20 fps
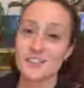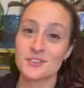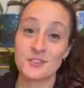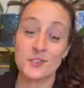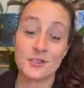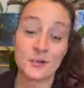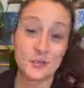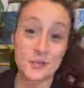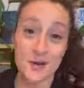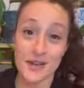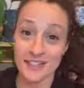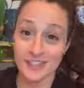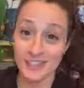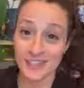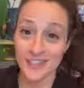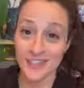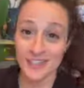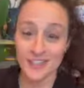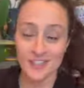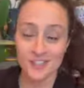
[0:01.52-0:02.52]
So you're
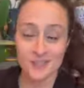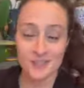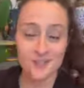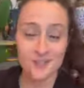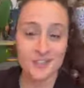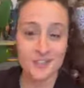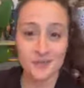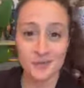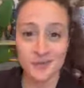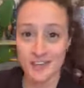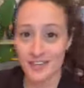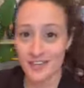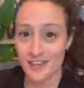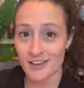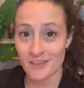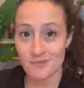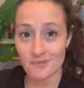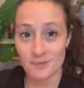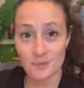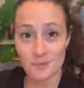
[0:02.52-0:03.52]
pregnant and you just want to get
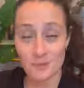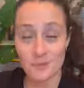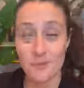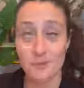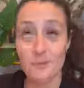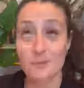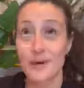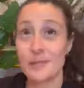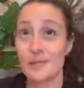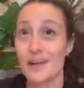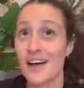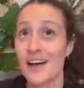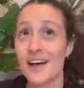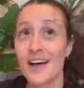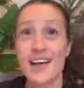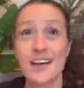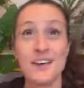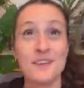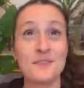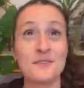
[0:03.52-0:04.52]
comfortable. Mama, I
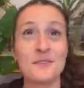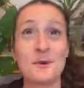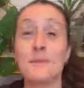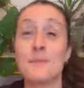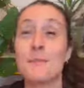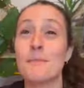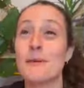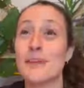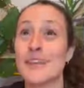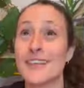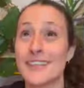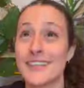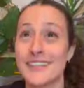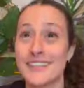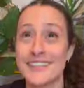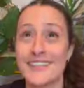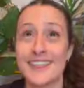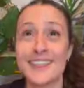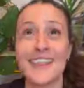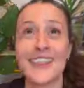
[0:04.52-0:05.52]
have
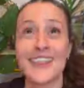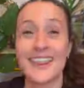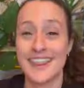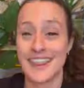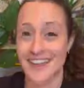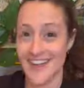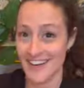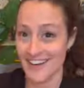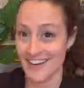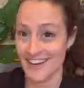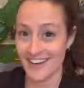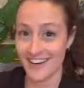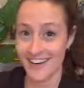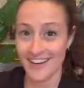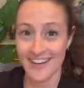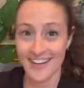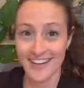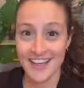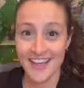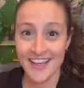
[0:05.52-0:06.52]
been there.
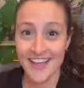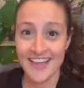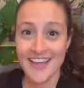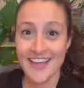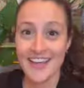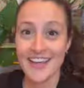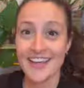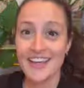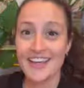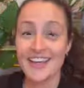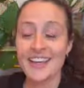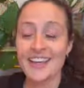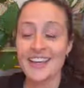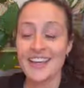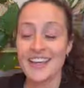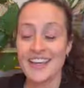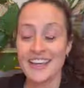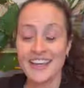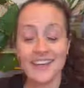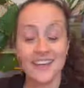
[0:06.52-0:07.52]

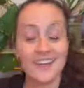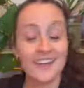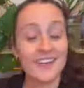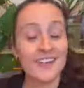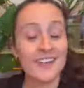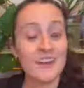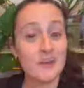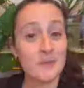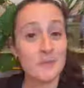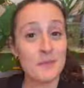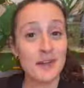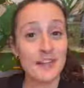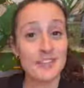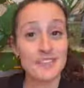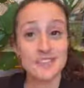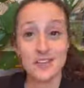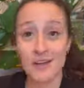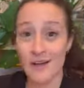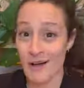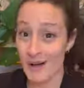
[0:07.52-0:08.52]
Here are my
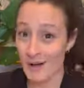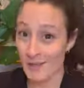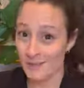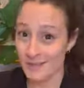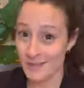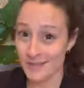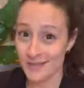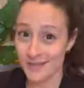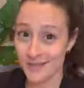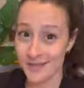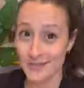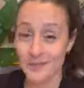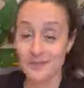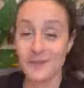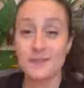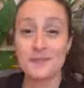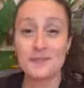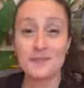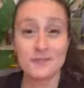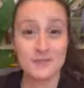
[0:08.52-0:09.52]
top
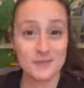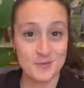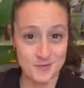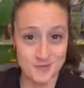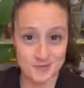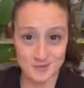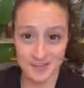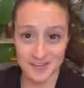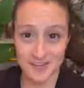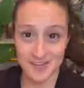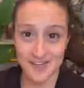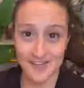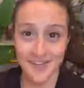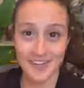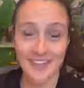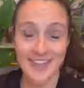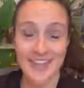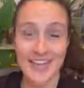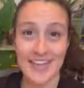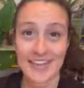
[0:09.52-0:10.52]
4
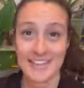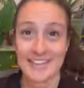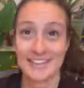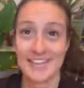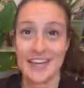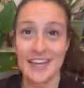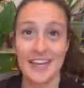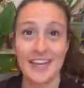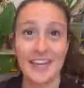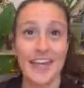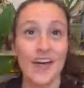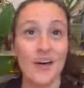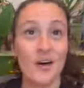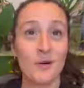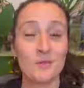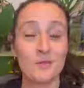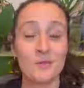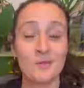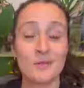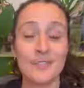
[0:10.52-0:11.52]
things that
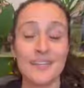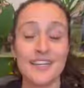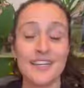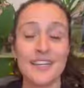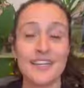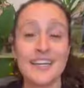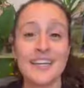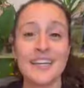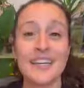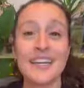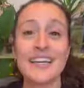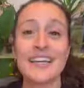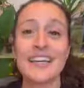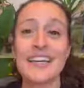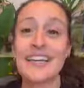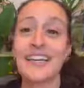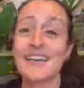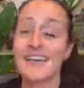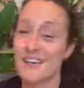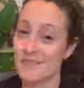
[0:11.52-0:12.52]
helped me
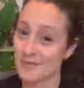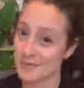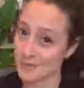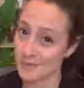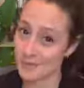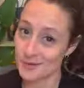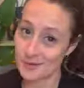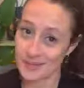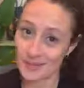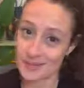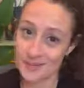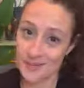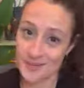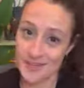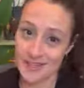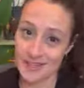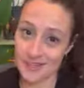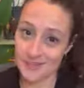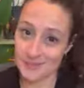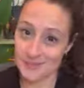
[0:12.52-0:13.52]
get comfortable while
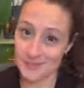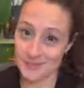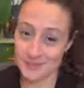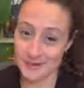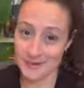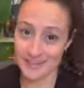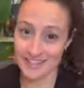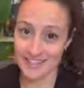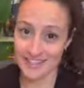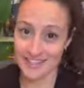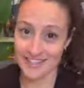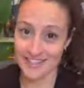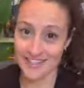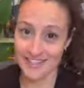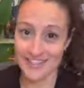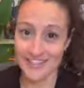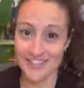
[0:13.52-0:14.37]
I was pregnant.